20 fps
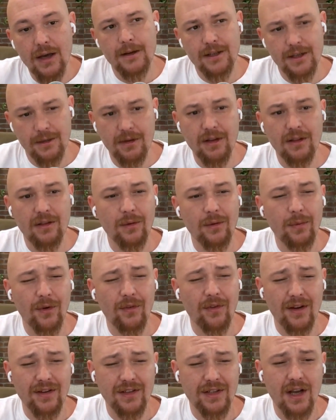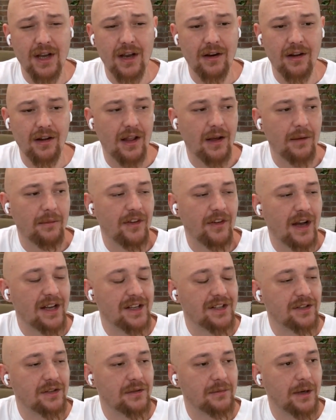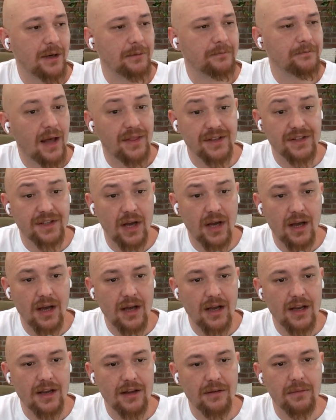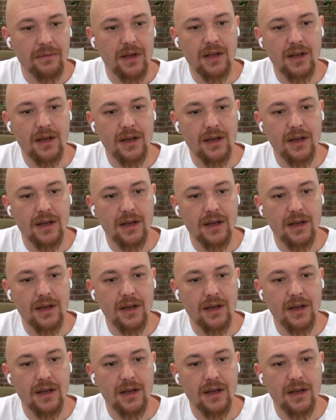GPT 3.5 has gotten a lot faster, but at the time,